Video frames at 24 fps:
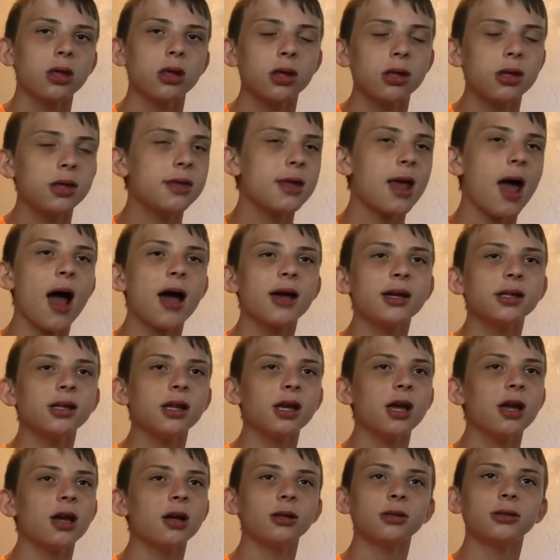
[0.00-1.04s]
9
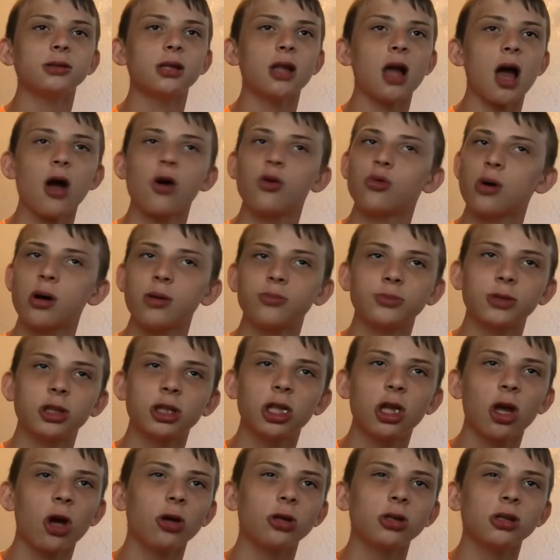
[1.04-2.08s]
years now. I'm
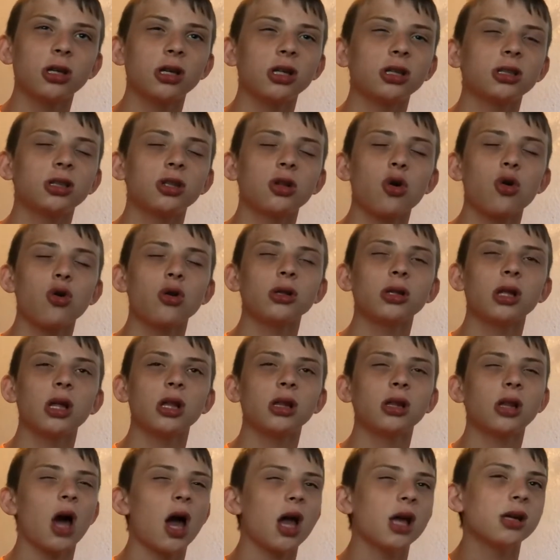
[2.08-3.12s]
studying school
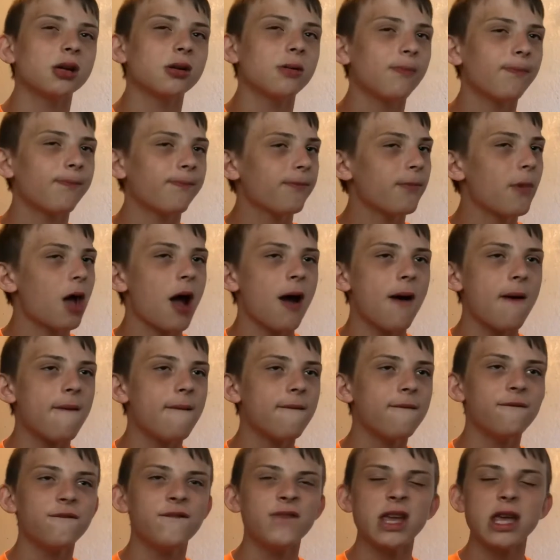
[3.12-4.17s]
in like a
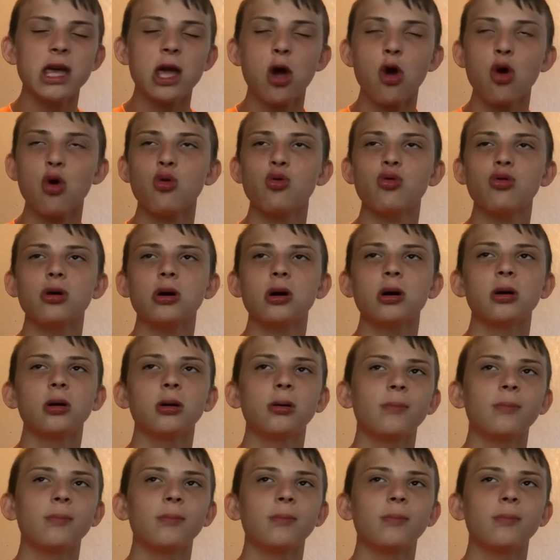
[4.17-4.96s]
few